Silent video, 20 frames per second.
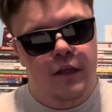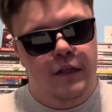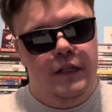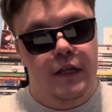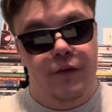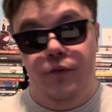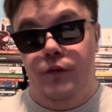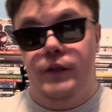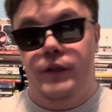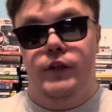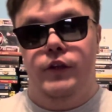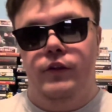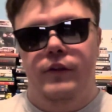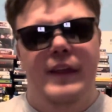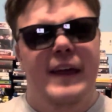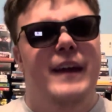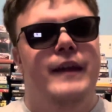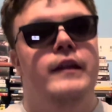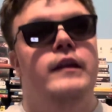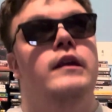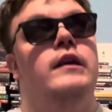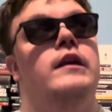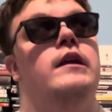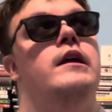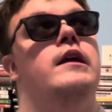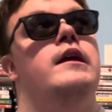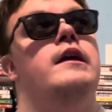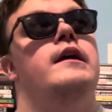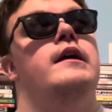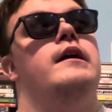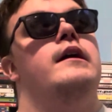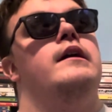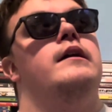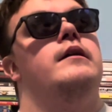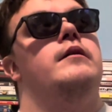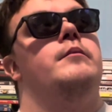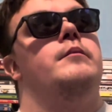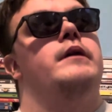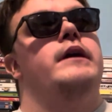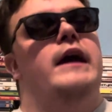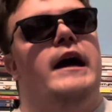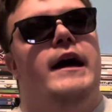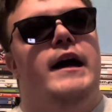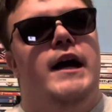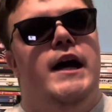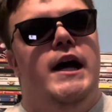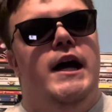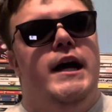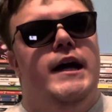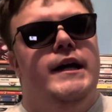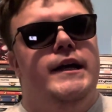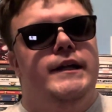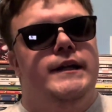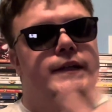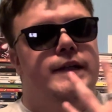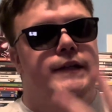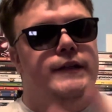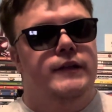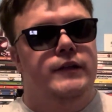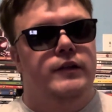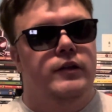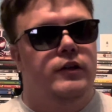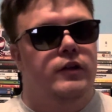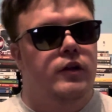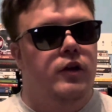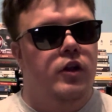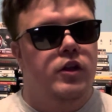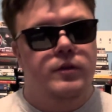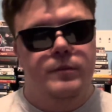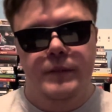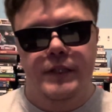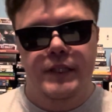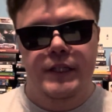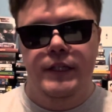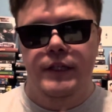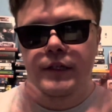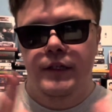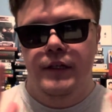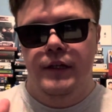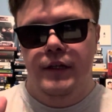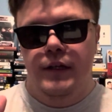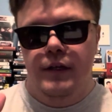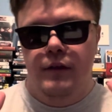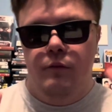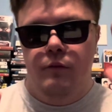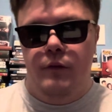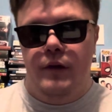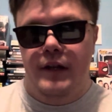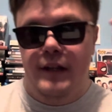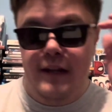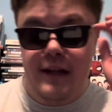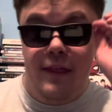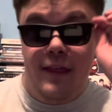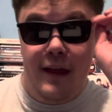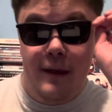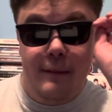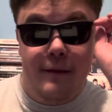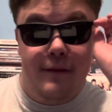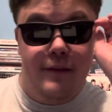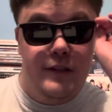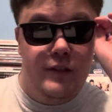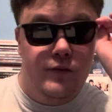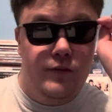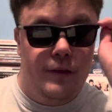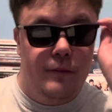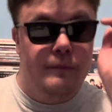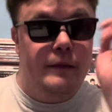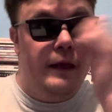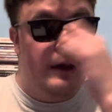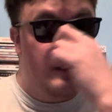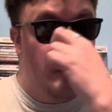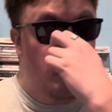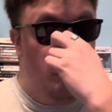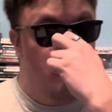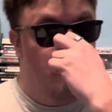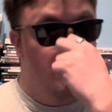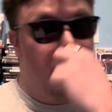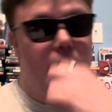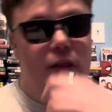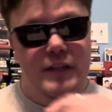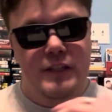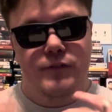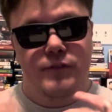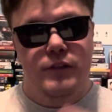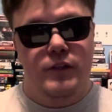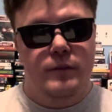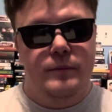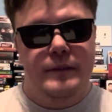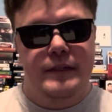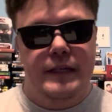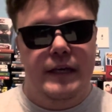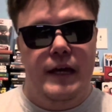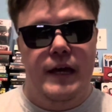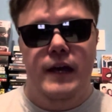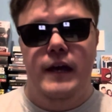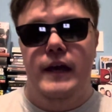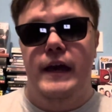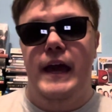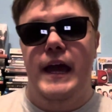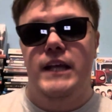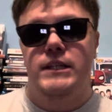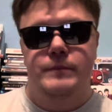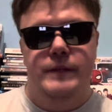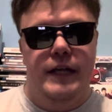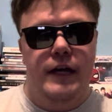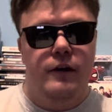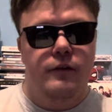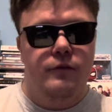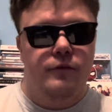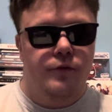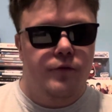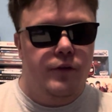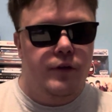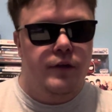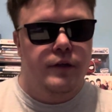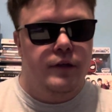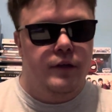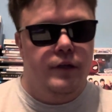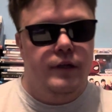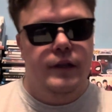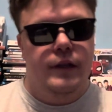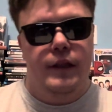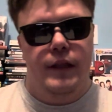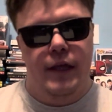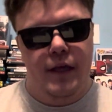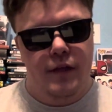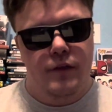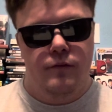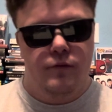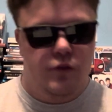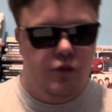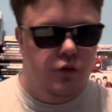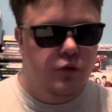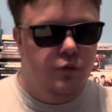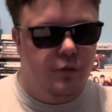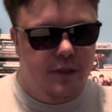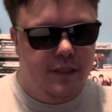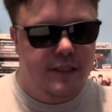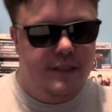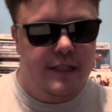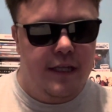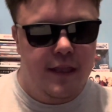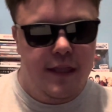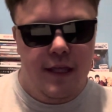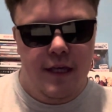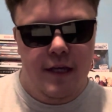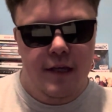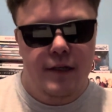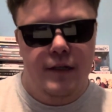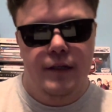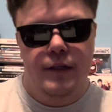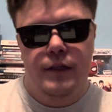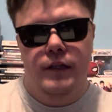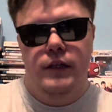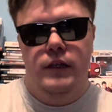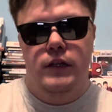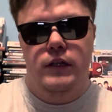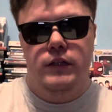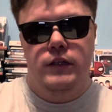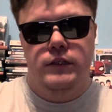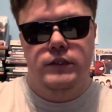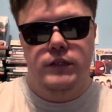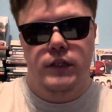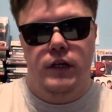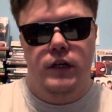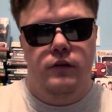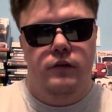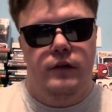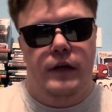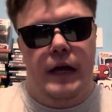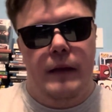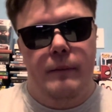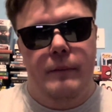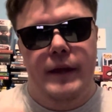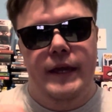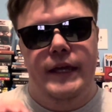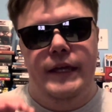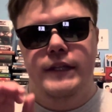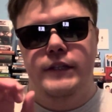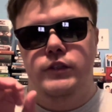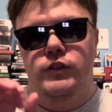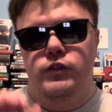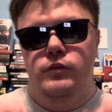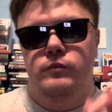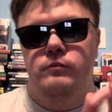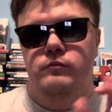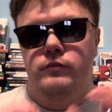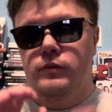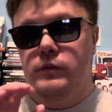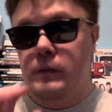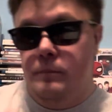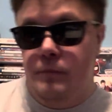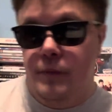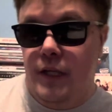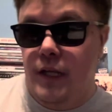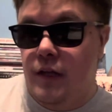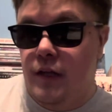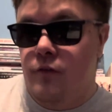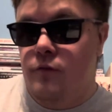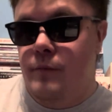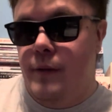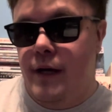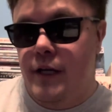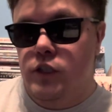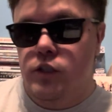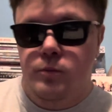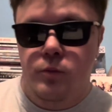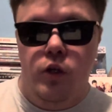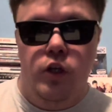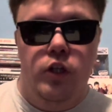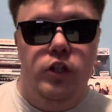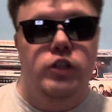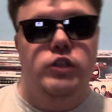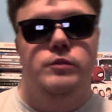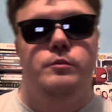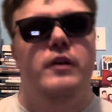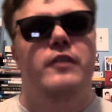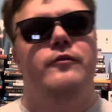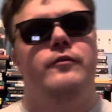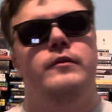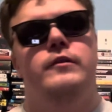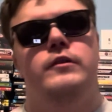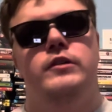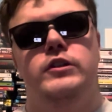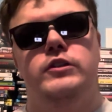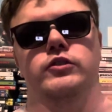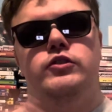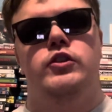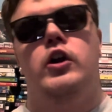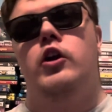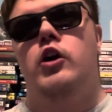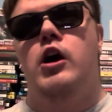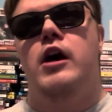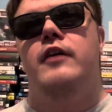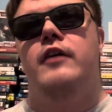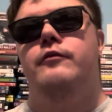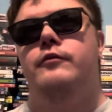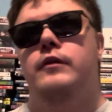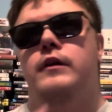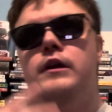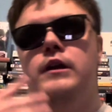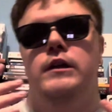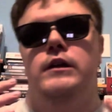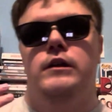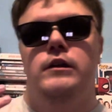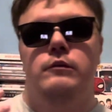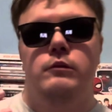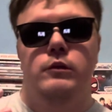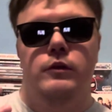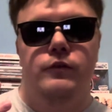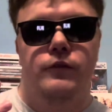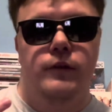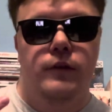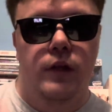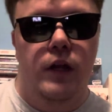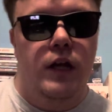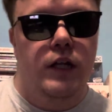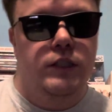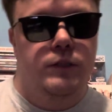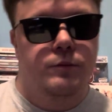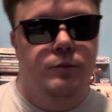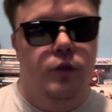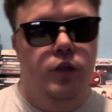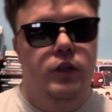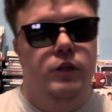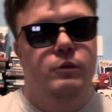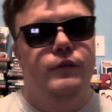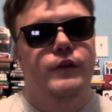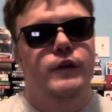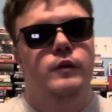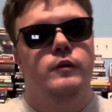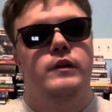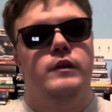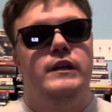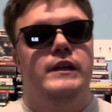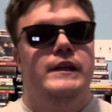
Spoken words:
if you can do that. But yeah, ultimately, what did I think about this film? Now, this film has been out for like 2 weeks, I think. So I might get into a bit of minor spoilers, but to start off with a non-spoiler review,